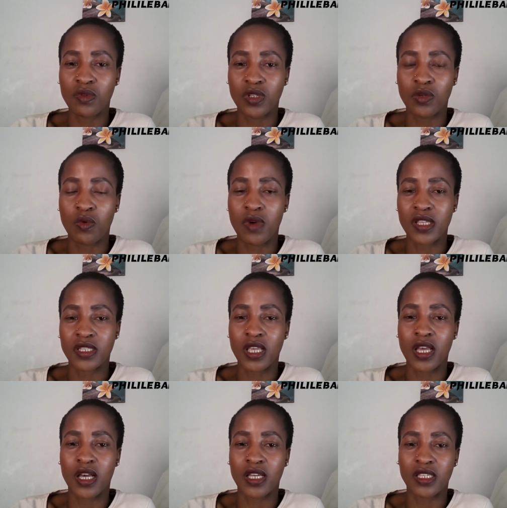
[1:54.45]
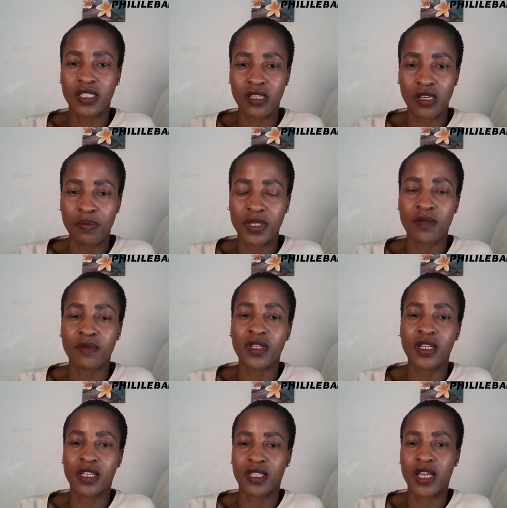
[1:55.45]
who was uh, a stripper,
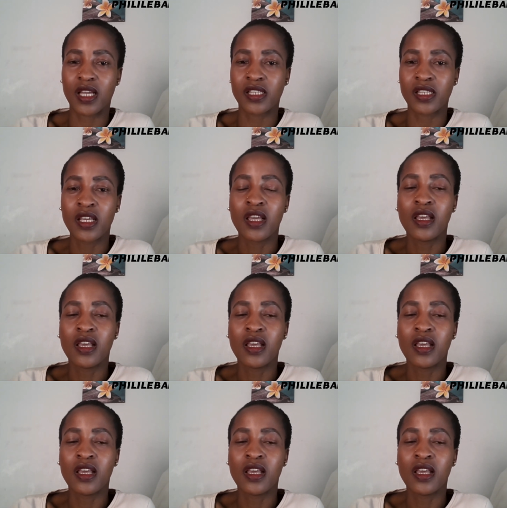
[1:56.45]
something like that,